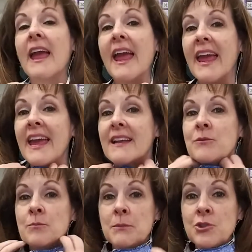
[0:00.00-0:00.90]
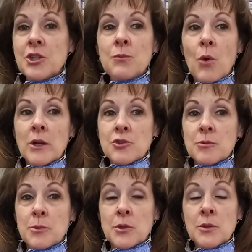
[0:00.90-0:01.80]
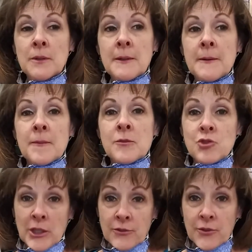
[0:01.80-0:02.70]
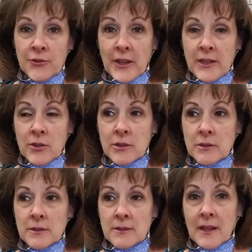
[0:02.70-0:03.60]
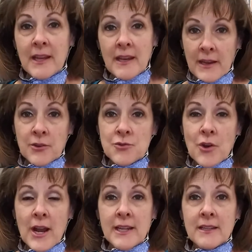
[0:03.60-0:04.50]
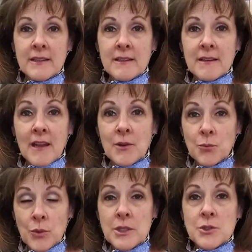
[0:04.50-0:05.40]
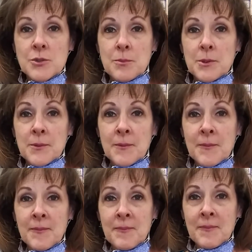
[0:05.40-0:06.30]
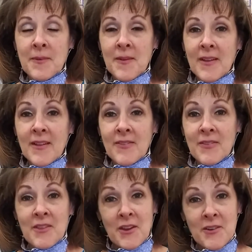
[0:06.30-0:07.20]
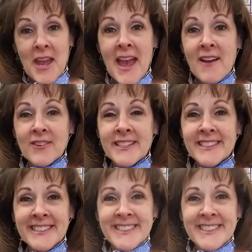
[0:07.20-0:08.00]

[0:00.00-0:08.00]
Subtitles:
and machine washable, gentle cycle, and air dry and reusable. And there you have it.